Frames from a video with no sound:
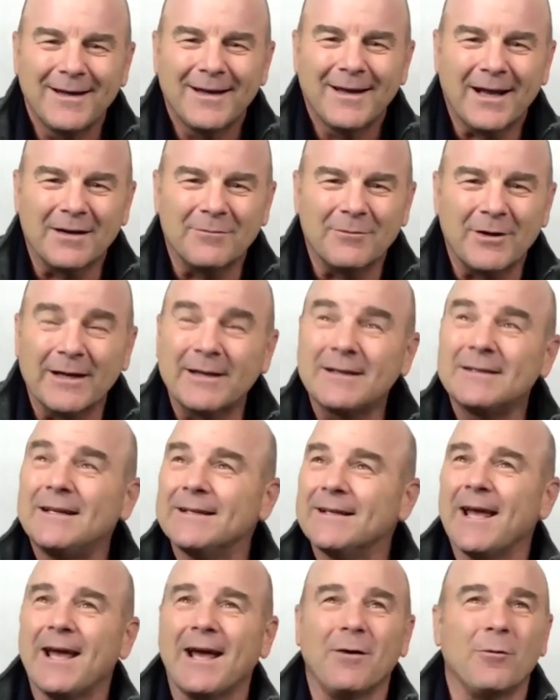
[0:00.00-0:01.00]
And I'm like, "Oh,
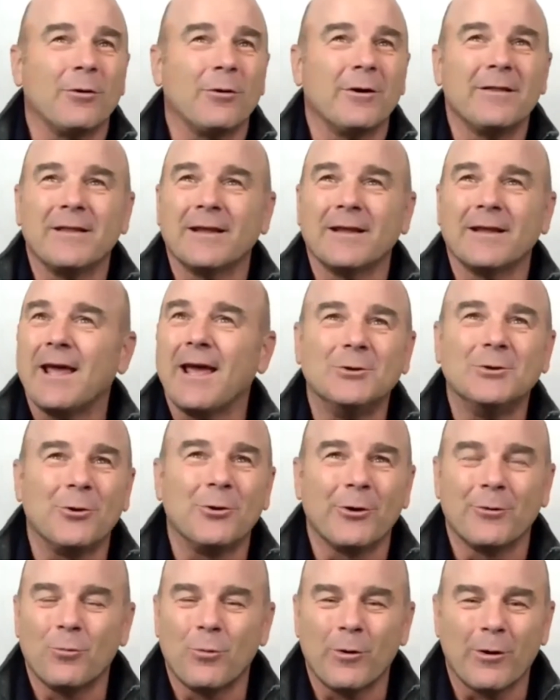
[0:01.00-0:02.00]
yeah, we're in the
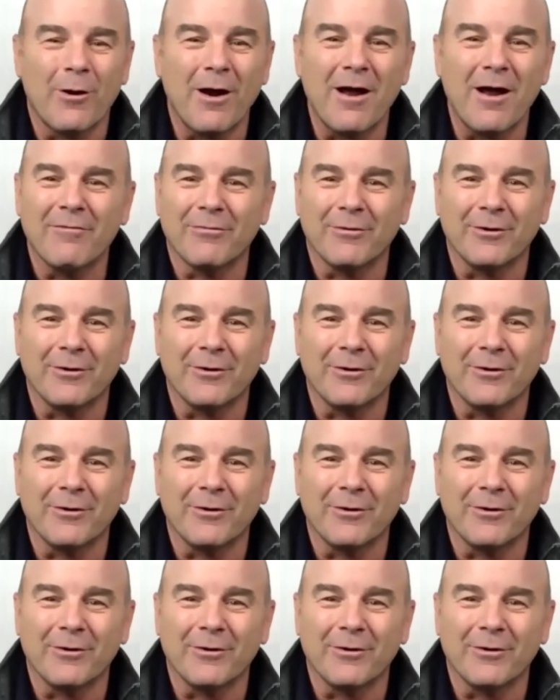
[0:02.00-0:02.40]
Gaylord wherever,